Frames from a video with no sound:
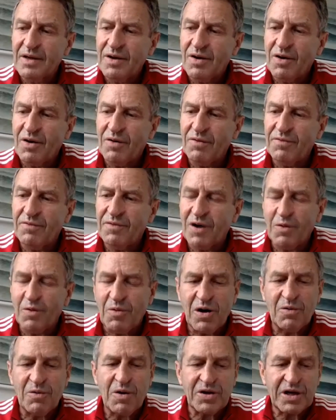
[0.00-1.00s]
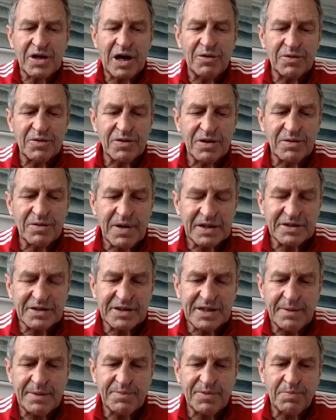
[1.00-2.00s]
won't go into much
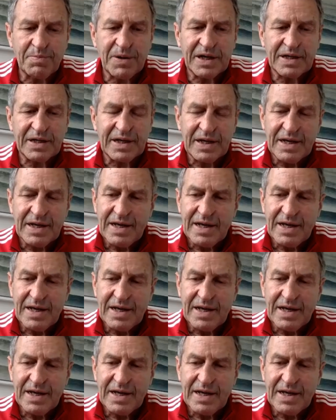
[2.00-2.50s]
depth, but